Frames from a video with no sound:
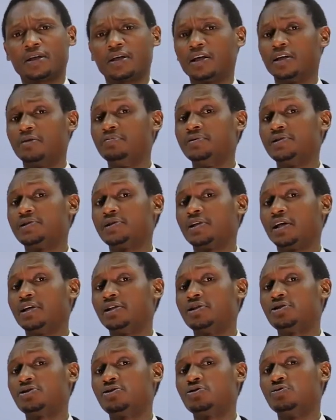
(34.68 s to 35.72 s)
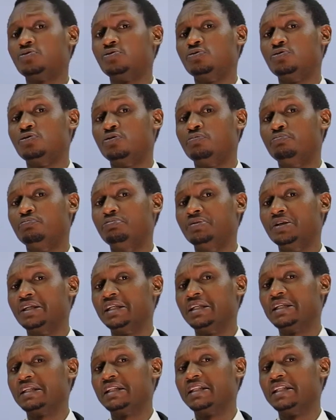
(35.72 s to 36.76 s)
can be said to
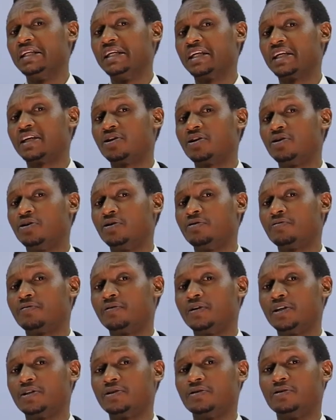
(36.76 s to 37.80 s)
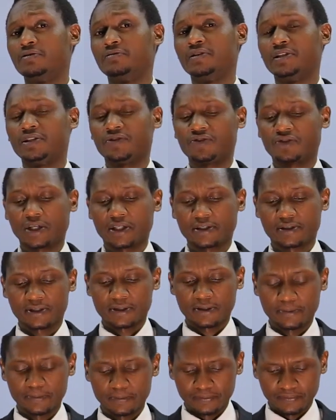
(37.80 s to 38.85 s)
be the conflict of
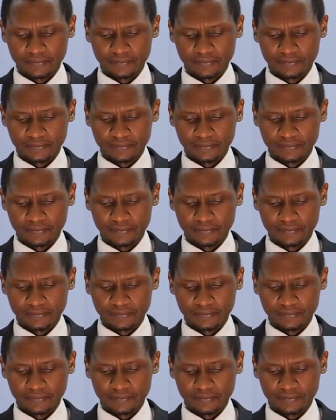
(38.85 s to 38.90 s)
interests.